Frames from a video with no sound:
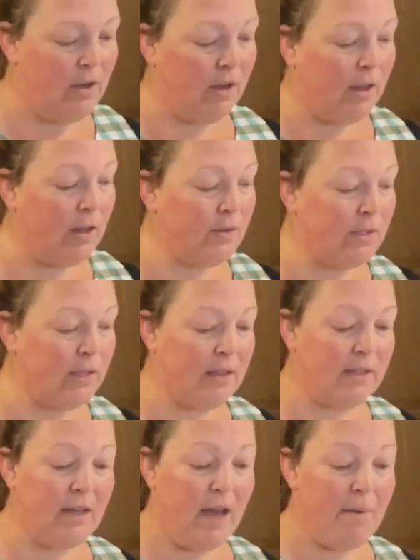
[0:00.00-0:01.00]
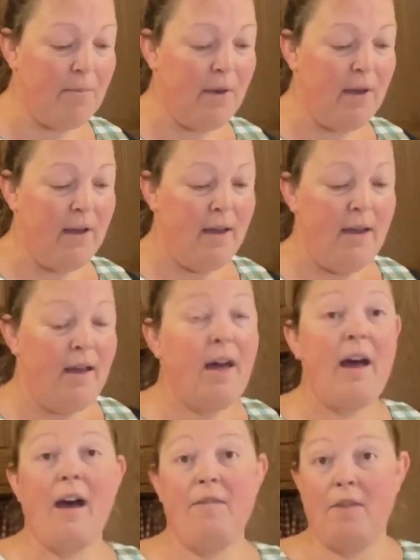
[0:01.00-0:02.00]
close to the top
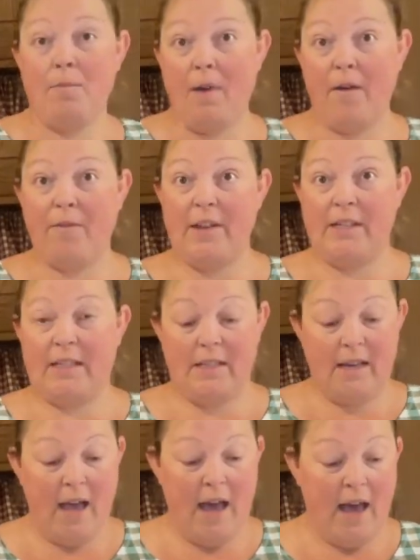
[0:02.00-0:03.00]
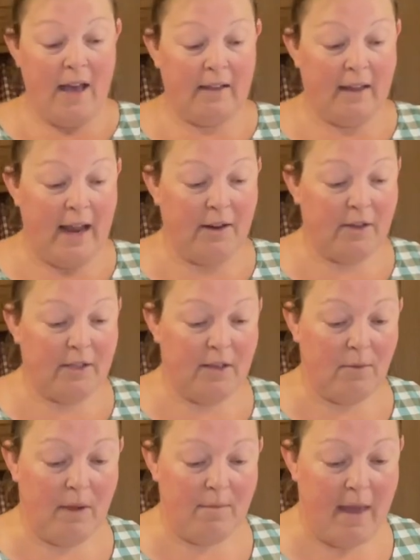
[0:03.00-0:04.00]
of the muffin liners
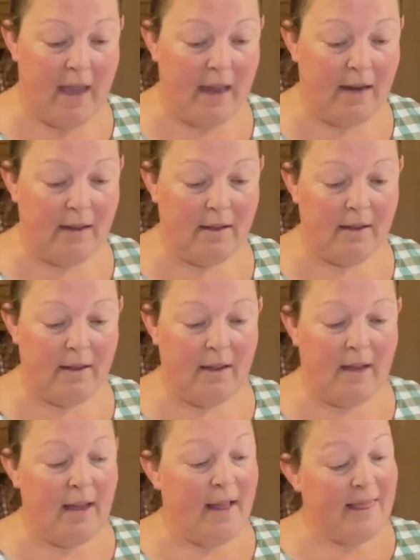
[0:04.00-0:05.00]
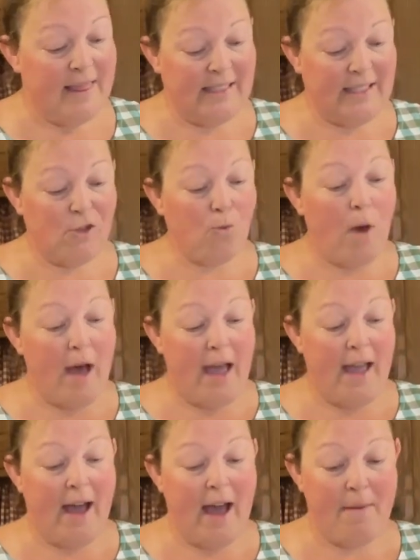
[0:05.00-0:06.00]
that we made. This is
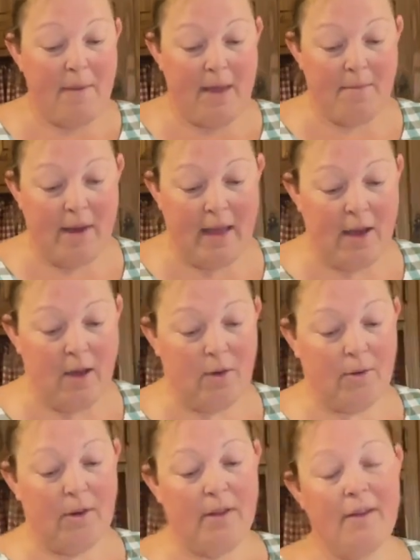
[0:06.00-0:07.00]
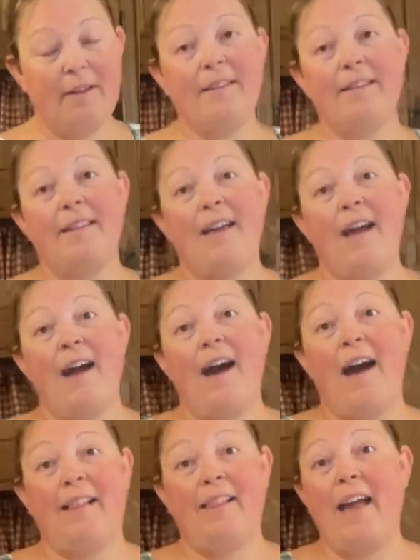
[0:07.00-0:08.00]
why I make my own.
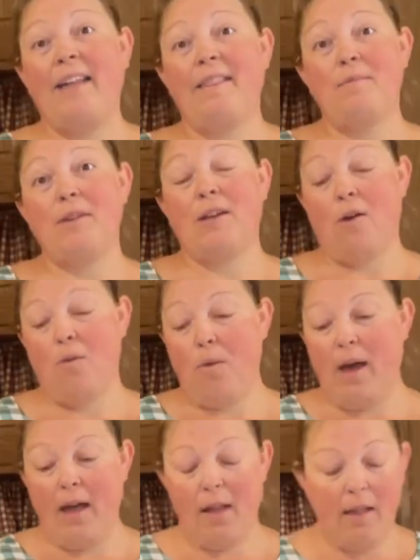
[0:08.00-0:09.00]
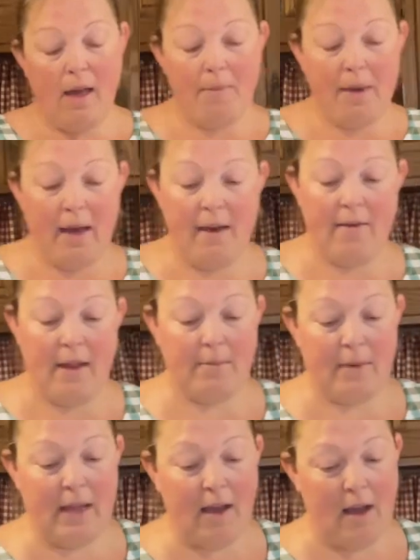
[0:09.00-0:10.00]
I like them to go well above and
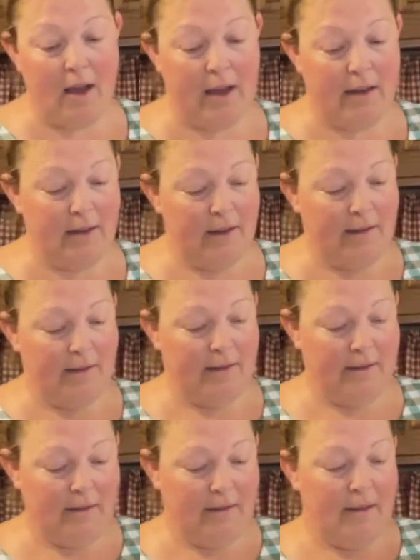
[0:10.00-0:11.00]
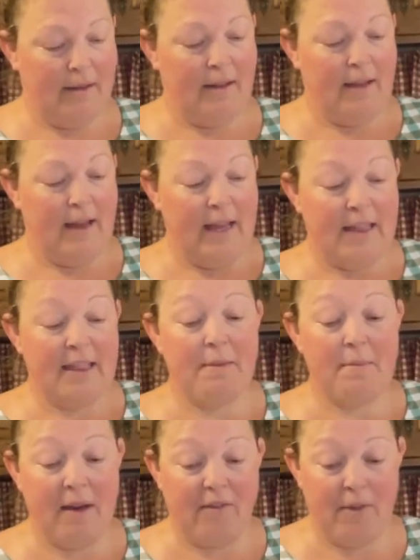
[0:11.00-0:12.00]
beyond the
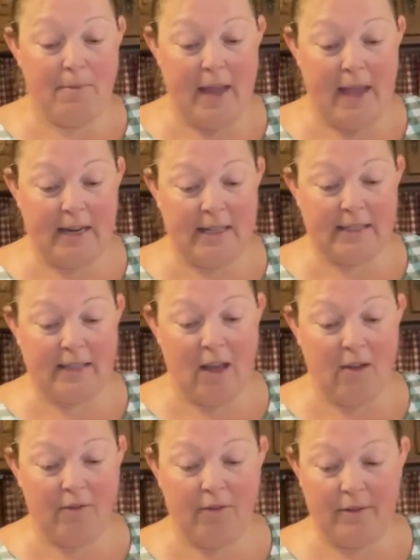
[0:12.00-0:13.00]
muffin pan itself.